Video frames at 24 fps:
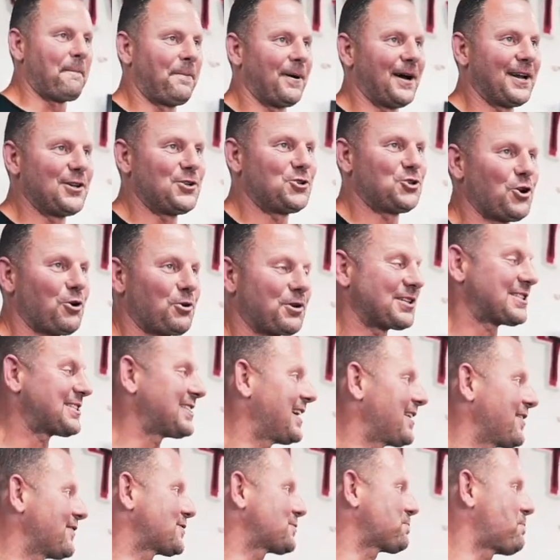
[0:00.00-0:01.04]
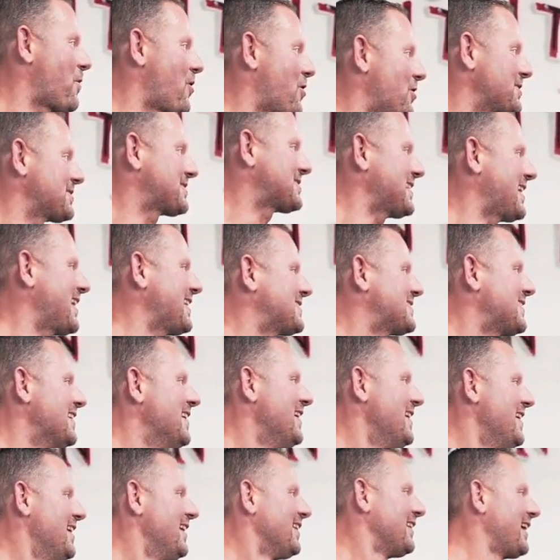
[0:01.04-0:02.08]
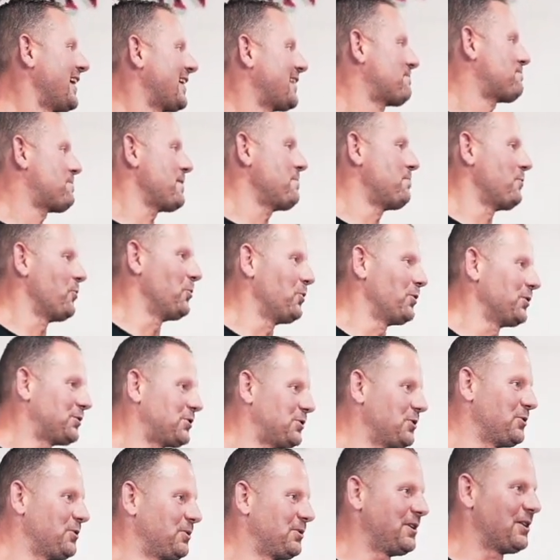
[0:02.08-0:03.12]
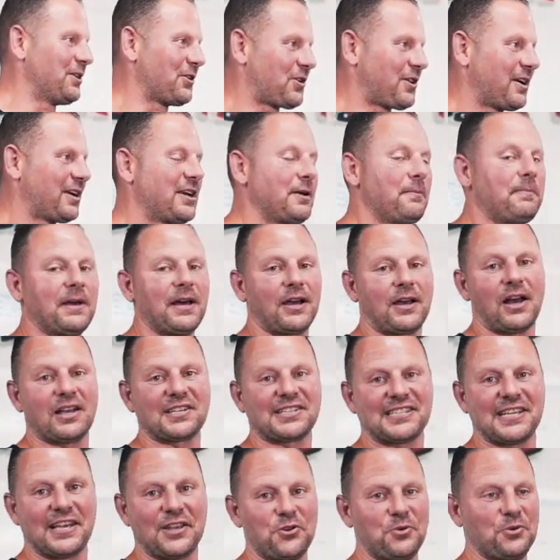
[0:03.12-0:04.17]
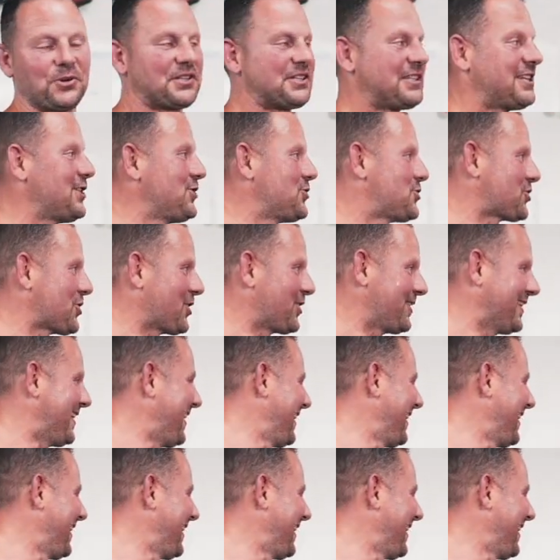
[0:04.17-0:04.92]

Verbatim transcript: buddy Joe De Sena Spartan says, like people will do, you know, he'll be like, I'll send you a t shirt.